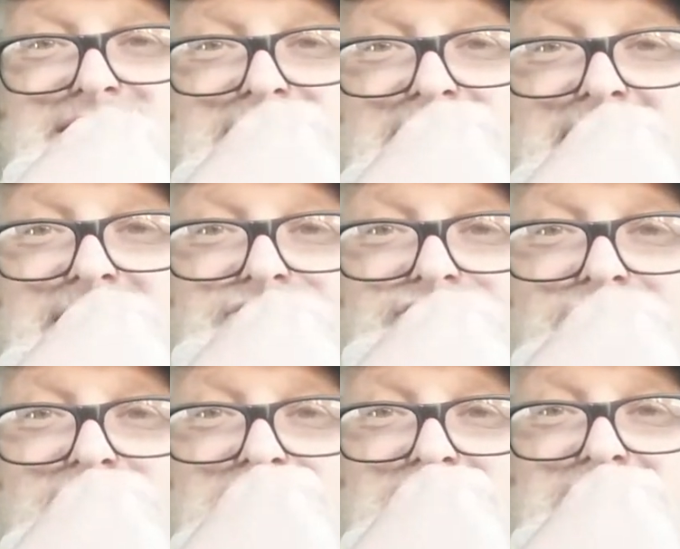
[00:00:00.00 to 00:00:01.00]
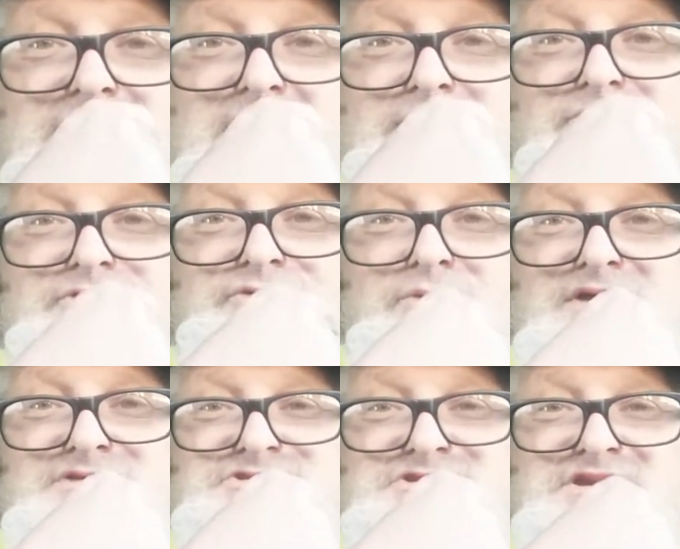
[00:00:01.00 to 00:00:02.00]
guy trained and was
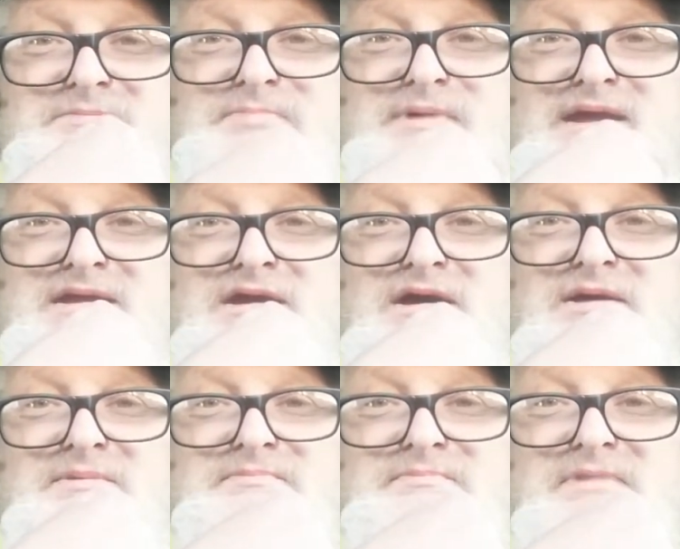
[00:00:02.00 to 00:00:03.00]
watching him back up.